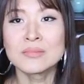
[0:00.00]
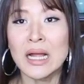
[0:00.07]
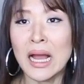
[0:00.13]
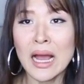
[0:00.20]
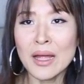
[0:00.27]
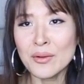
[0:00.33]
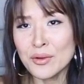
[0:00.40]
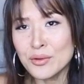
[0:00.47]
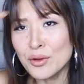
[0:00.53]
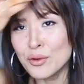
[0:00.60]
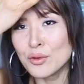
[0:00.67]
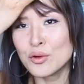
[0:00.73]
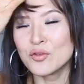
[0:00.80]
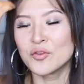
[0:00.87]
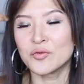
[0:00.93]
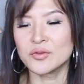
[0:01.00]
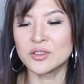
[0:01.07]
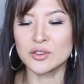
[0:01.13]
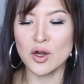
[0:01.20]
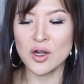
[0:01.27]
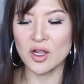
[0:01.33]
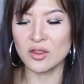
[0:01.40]
I don't know who
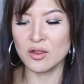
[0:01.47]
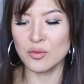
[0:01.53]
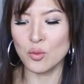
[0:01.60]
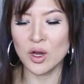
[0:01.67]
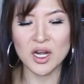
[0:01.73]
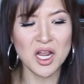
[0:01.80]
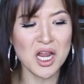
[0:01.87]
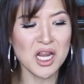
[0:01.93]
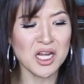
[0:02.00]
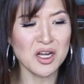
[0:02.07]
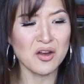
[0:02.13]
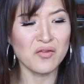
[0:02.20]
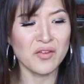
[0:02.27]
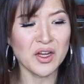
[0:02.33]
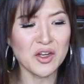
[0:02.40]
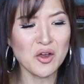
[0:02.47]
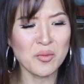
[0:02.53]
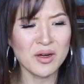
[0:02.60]
started the what I eat in a video,